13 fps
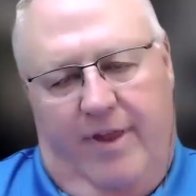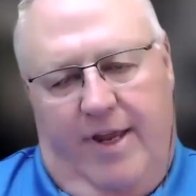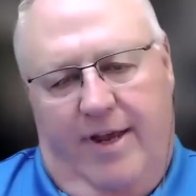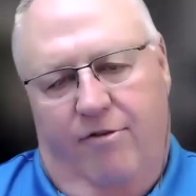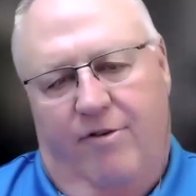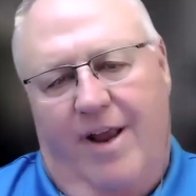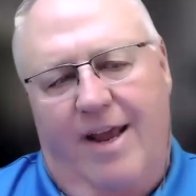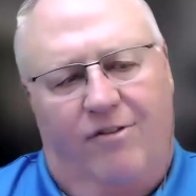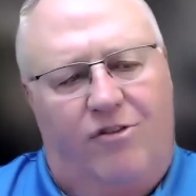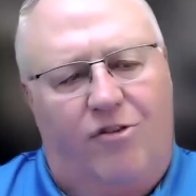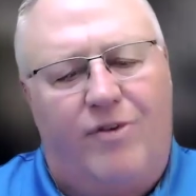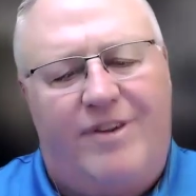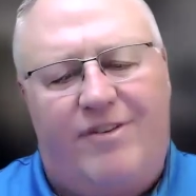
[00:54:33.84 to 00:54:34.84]
the other day.
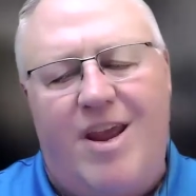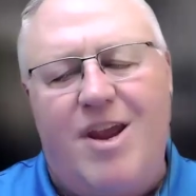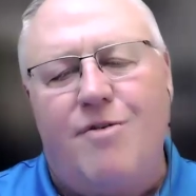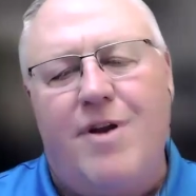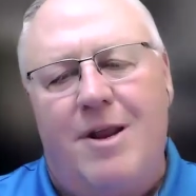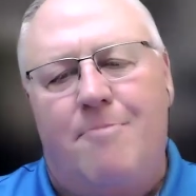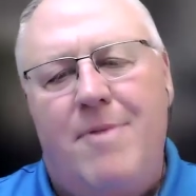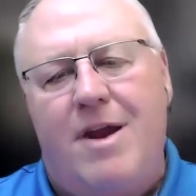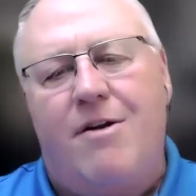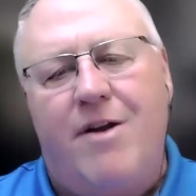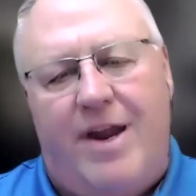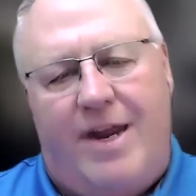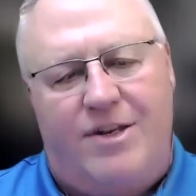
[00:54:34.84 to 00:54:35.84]
So it's here in
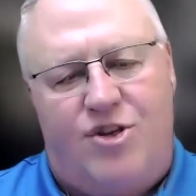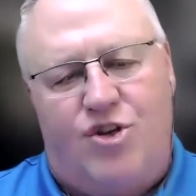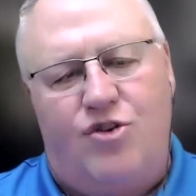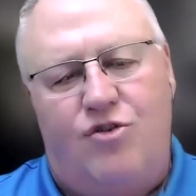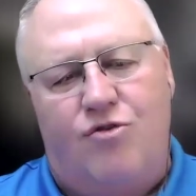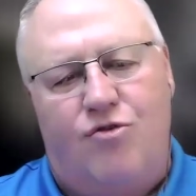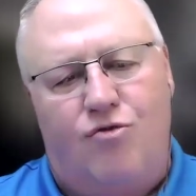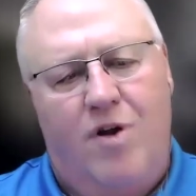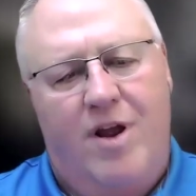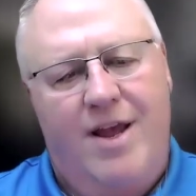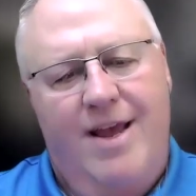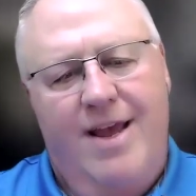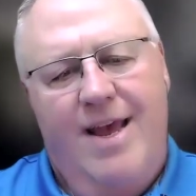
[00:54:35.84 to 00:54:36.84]
America too.
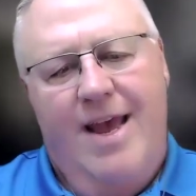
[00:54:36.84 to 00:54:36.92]
Yes, it is.